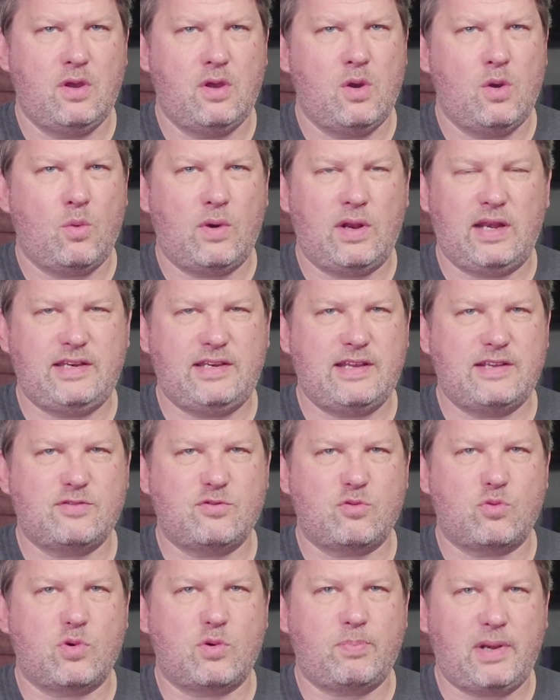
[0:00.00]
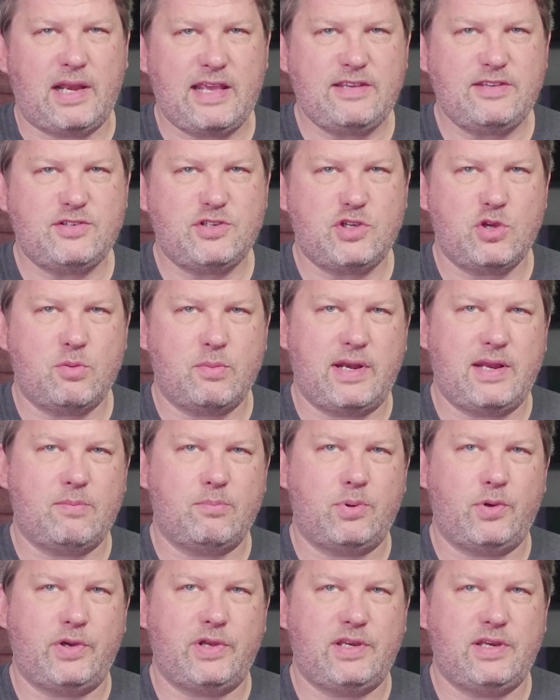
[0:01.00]
While it doesn't replace human
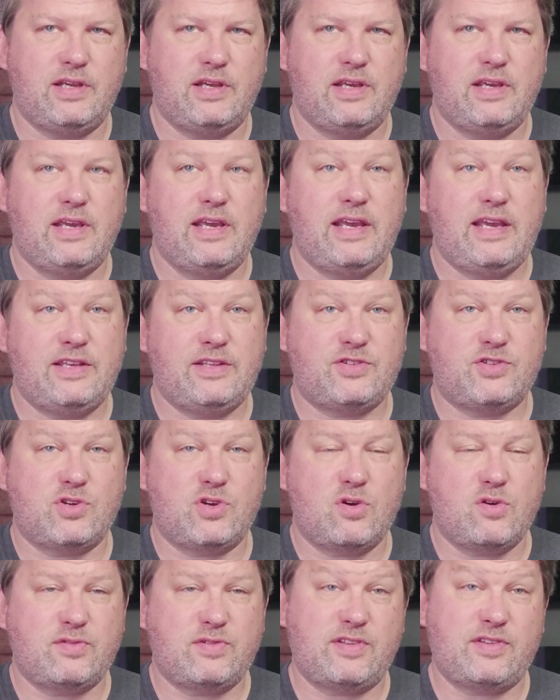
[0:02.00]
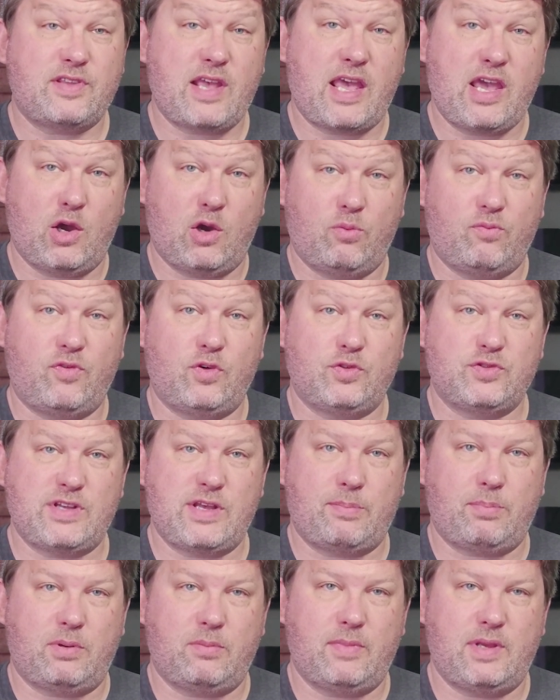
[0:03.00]
input, it serves as a helpful
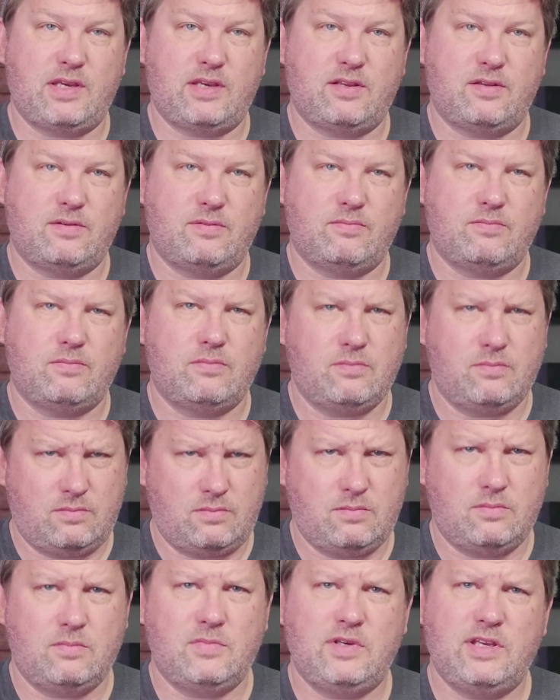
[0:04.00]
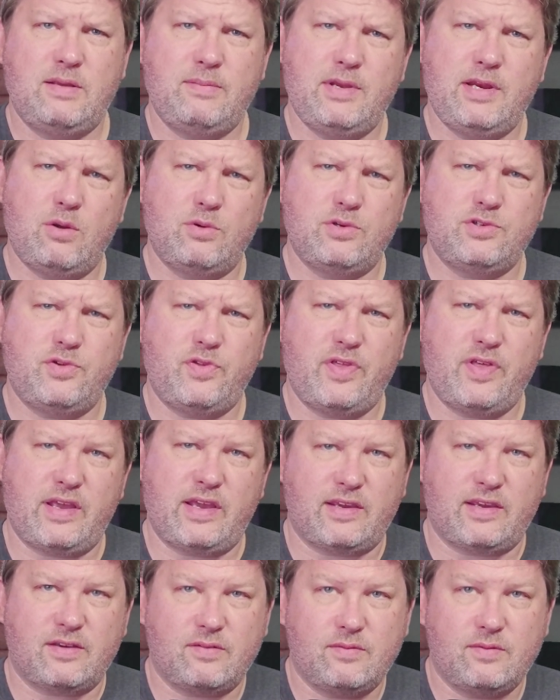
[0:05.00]
supplement. Let me know what you
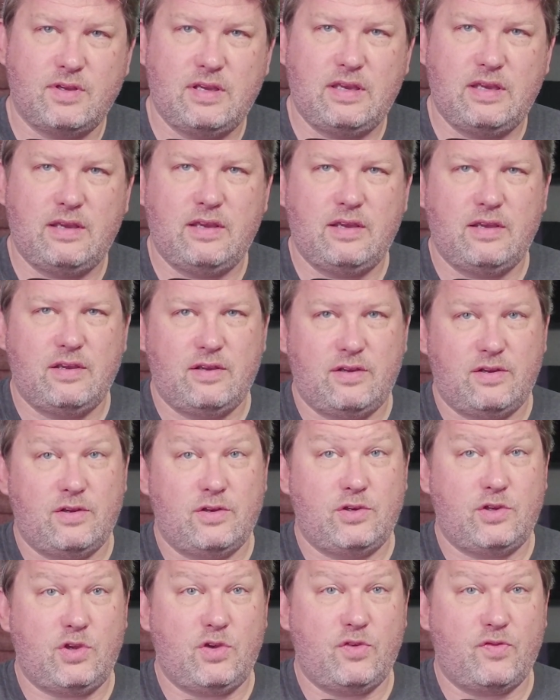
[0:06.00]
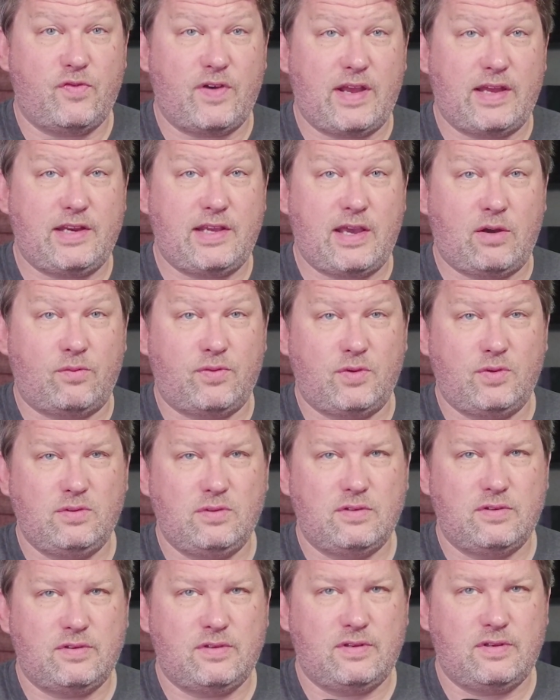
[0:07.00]
think. Do you find it helpful?
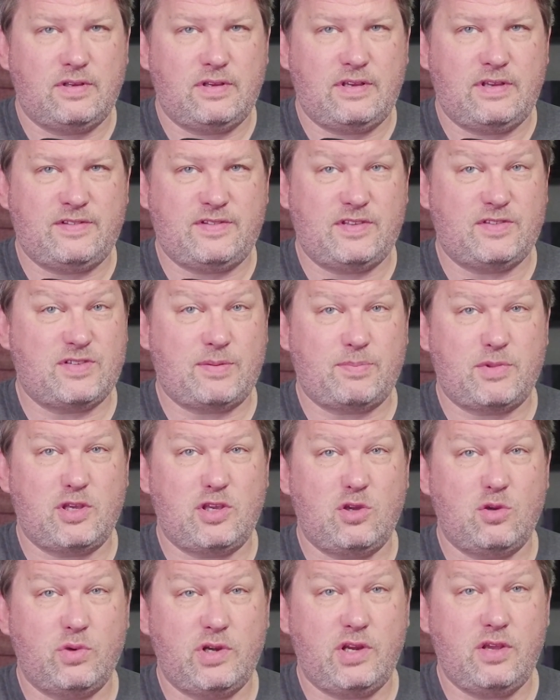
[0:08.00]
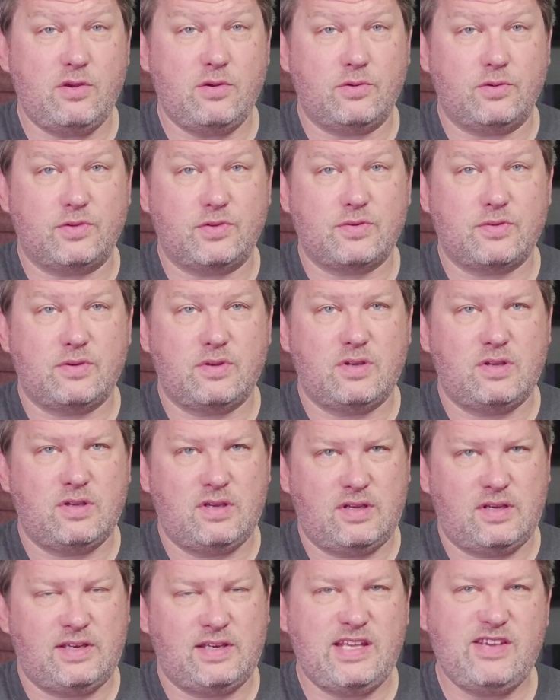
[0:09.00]
Is this something you would use?
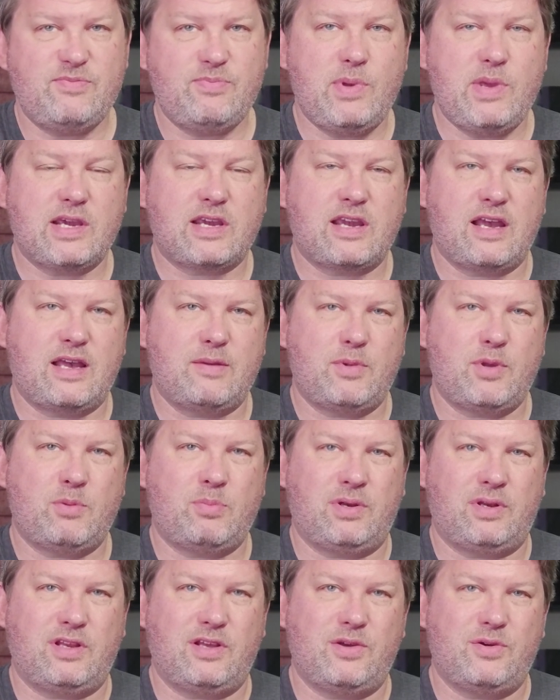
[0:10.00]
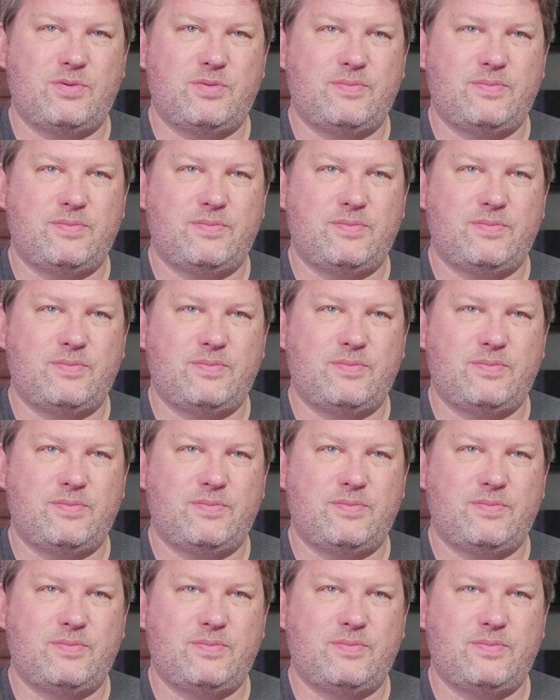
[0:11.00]
Leave me a comment below.